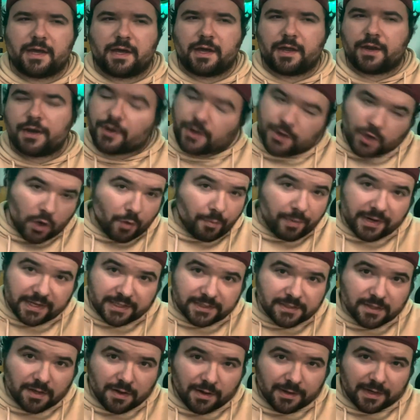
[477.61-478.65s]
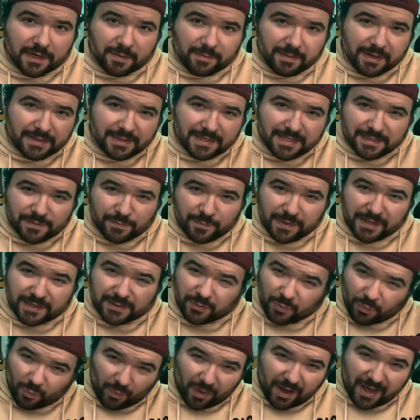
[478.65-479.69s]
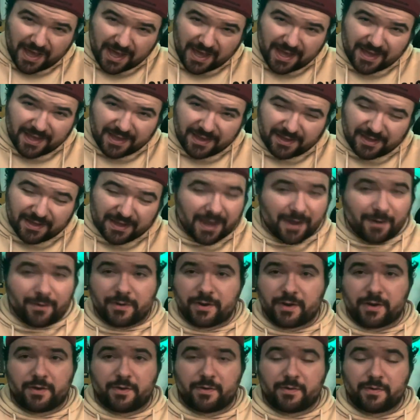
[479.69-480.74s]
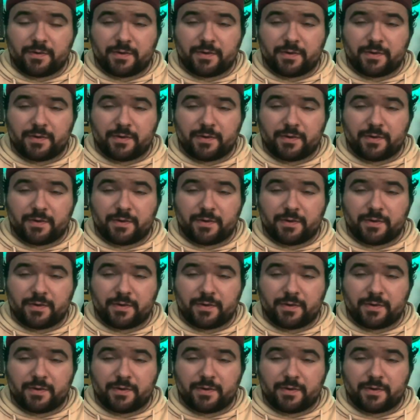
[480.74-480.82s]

nobody's talking about these picks. Why? I don't know.